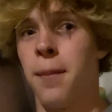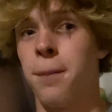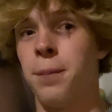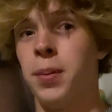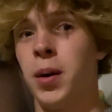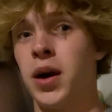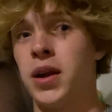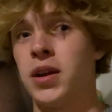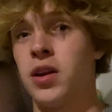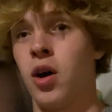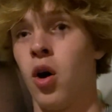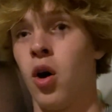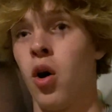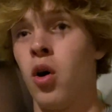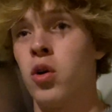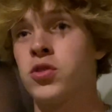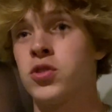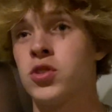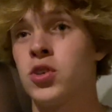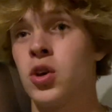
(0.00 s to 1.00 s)
but
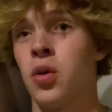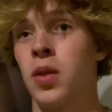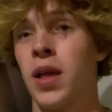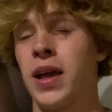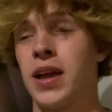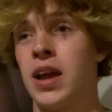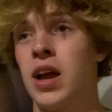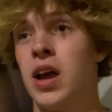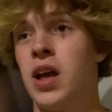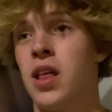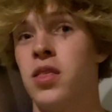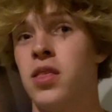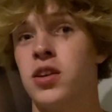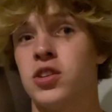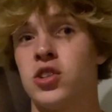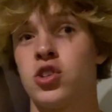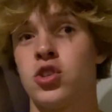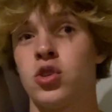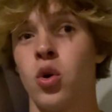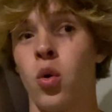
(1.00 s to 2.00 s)
also like the
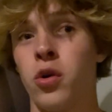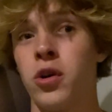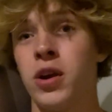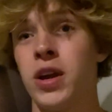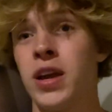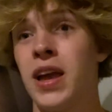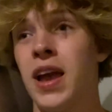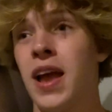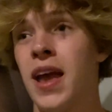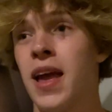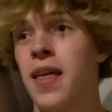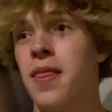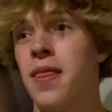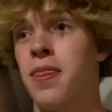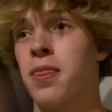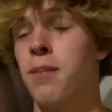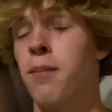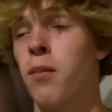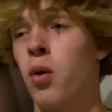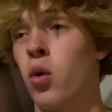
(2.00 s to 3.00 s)
story and
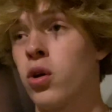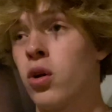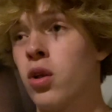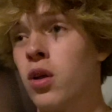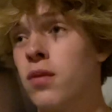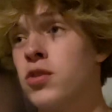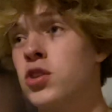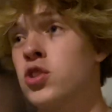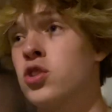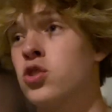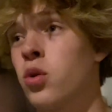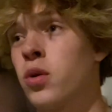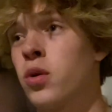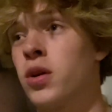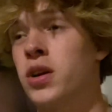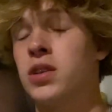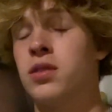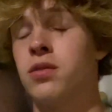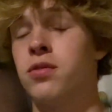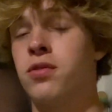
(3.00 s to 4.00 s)
the moral of the
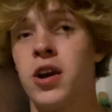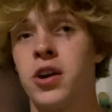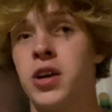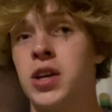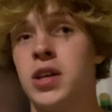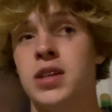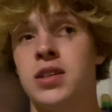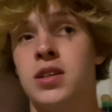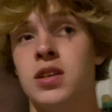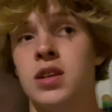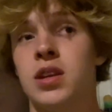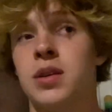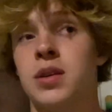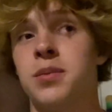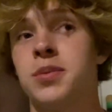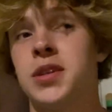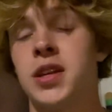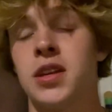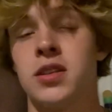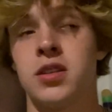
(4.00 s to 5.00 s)
story is very easily
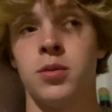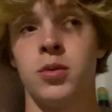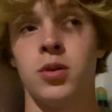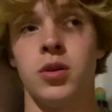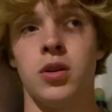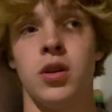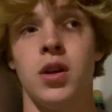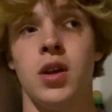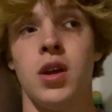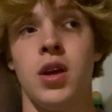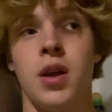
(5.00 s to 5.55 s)
accessible,